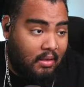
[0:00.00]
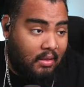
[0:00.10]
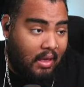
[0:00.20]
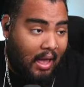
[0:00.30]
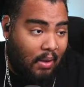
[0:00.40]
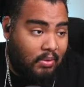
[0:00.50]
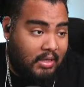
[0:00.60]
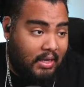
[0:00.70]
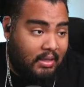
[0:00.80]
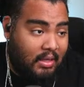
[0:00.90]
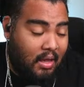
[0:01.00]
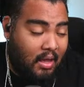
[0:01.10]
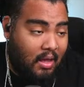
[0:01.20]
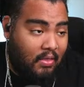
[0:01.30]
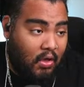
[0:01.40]
I would take the
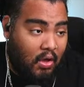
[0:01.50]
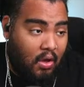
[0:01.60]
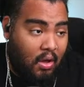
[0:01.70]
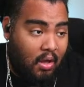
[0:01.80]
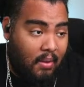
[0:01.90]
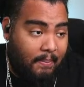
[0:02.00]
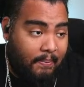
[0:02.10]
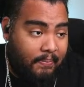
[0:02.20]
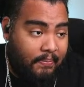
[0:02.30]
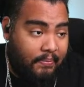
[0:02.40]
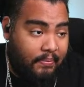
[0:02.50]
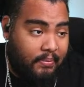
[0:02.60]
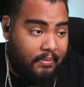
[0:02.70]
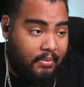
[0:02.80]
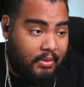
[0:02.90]

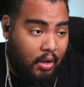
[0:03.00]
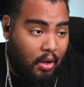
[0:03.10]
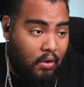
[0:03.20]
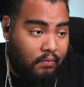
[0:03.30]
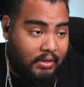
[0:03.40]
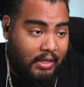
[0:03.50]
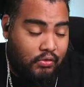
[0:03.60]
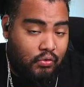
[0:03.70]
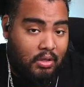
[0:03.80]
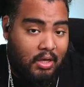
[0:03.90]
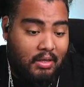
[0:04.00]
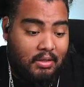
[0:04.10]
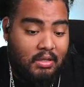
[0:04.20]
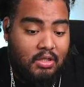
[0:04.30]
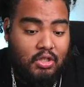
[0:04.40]
over that Drew Lock
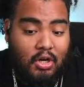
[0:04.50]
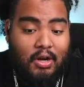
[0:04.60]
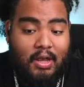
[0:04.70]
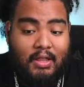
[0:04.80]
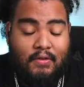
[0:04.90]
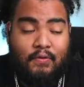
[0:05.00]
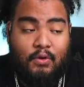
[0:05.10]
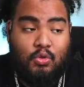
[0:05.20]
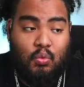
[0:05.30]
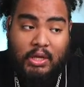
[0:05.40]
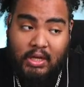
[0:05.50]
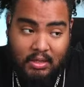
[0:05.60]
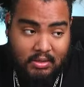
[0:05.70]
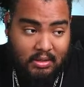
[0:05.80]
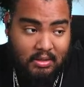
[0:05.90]
does start in the first week of the
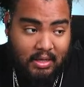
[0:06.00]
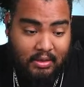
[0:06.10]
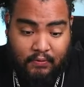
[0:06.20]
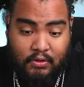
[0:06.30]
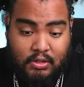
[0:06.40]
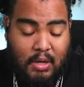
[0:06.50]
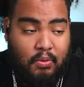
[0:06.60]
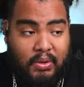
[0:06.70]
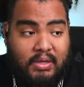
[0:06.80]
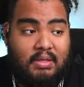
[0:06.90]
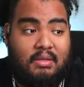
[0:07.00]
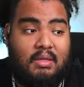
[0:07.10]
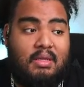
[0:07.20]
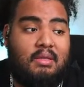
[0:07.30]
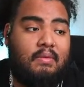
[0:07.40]
season, like the first couple weeks of the
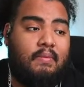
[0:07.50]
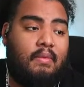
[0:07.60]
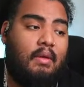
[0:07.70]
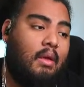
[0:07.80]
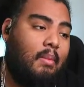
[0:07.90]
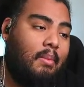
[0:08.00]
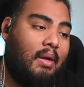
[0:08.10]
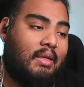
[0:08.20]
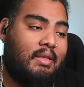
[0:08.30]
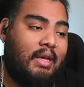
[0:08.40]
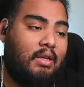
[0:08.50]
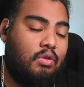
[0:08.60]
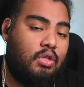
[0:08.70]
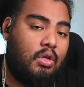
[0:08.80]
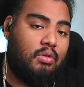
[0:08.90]
season. I think Daniel
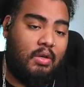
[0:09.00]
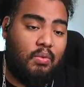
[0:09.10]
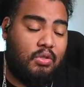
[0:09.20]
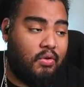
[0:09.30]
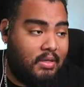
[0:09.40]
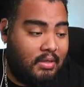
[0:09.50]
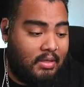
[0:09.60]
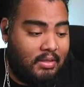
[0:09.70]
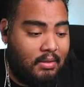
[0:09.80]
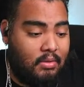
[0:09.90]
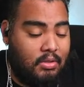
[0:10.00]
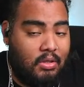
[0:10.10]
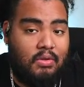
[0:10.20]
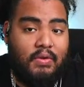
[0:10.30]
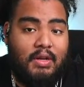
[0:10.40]
Jones, and what's crazy, Daniel
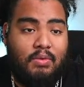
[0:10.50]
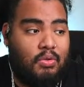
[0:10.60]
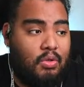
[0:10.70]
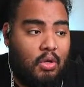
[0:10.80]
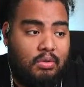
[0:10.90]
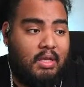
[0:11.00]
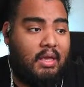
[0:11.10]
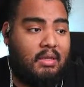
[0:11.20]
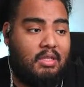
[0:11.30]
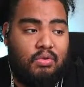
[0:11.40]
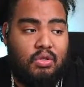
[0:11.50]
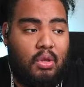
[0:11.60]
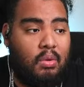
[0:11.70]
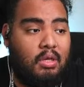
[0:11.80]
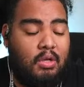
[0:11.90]
Jones already was doing OTAs. He was
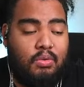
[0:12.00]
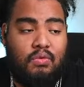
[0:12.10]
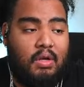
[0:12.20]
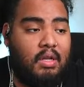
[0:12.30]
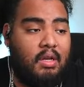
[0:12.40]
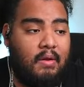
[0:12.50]
throwing, he was running